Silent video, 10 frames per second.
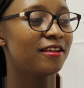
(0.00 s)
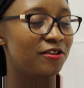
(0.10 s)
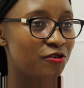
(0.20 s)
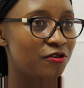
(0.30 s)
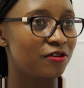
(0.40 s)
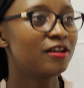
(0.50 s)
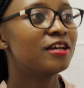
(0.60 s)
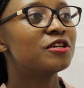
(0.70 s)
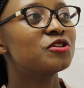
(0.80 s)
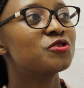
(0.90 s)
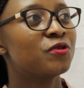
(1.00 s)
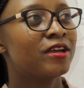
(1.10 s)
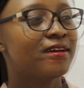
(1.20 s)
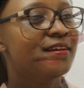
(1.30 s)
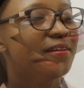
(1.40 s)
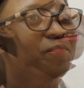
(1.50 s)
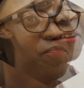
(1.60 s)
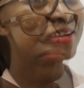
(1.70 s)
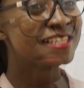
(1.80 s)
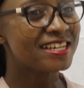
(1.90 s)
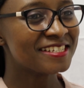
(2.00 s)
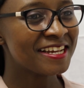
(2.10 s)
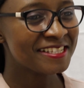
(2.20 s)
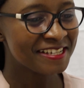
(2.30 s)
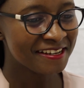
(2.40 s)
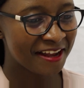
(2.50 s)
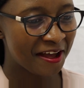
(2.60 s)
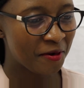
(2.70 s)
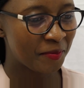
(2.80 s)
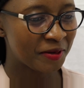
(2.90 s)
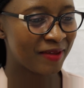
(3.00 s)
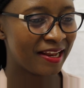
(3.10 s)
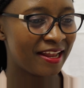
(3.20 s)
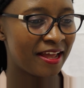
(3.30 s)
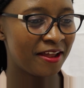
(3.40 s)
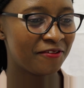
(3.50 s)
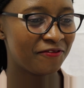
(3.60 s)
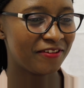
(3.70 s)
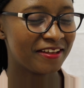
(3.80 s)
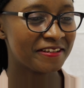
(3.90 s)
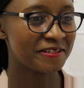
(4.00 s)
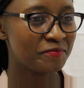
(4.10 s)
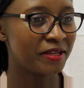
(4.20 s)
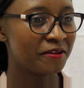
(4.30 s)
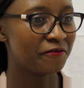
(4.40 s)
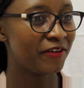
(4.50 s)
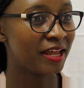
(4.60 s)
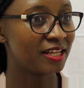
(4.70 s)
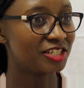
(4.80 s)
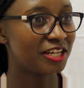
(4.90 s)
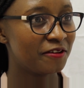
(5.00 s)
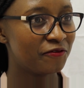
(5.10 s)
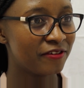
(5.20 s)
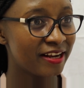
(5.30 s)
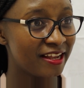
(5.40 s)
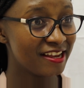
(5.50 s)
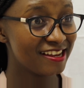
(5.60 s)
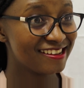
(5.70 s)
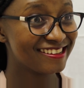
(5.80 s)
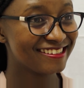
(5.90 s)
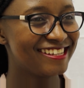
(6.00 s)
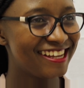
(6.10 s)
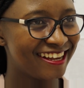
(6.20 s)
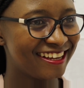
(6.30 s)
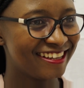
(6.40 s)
you know so yeah what's exciting now about my life is being financially free yay